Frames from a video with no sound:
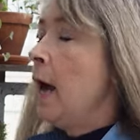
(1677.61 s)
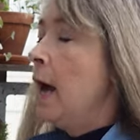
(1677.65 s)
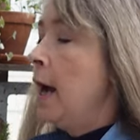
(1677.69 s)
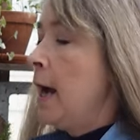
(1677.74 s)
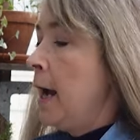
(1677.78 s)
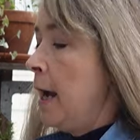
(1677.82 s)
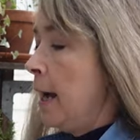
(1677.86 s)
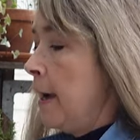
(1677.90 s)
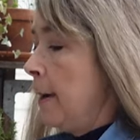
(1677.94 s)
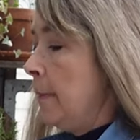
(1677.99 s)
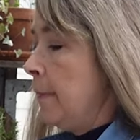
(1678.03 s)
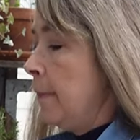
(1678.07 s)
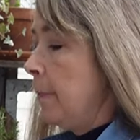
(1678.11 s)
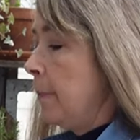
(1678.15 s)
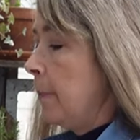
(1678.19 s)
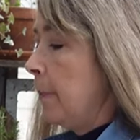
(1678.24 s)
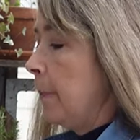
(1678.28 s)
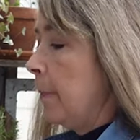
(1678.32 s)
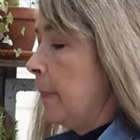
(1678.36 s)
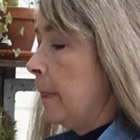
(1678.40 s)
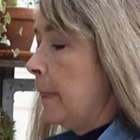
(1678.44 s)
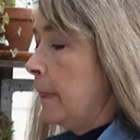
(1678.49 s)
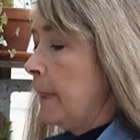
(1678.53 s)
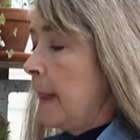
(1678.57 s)
um,
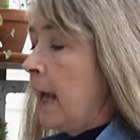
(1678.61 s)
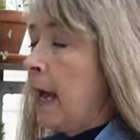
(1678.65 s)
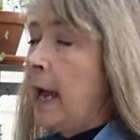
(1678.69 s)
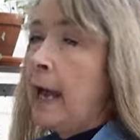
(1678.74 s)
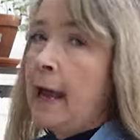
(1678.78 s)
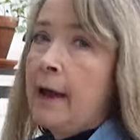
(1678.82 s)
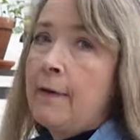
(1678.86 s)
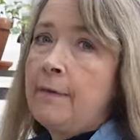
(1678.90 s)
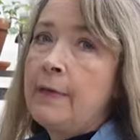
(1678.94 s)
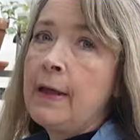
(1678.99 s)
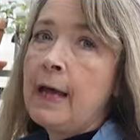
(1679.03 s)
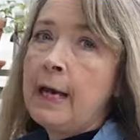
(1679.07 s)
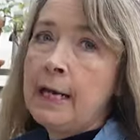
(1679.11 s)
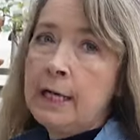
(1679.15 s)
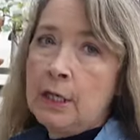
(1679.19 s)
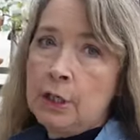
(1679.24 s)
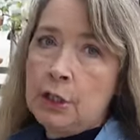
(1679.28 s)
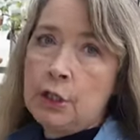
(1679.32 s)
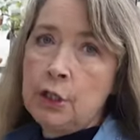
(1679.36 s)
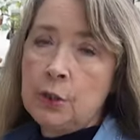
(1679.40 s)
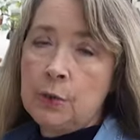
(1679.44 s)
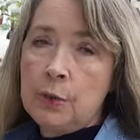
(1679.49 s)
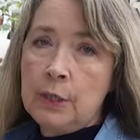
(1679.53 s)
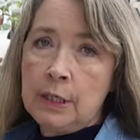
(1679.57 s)
I have that
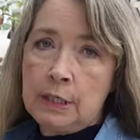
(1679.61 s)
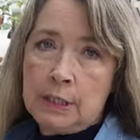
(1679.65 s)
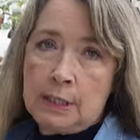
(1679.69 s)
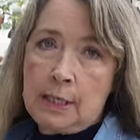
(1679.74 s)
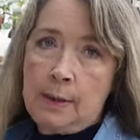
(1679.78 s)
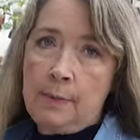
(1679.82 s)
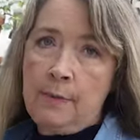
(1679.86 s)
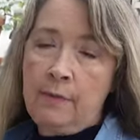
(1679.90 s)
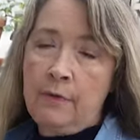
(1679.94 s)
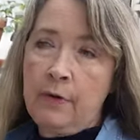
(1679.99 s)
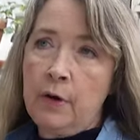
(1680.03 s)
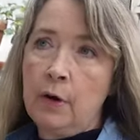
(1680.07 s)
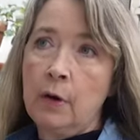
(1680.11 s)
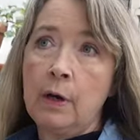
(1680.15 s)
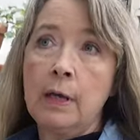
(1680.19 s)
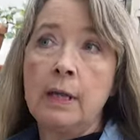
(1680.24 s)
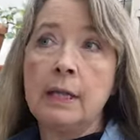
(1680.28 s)
issue this time of year.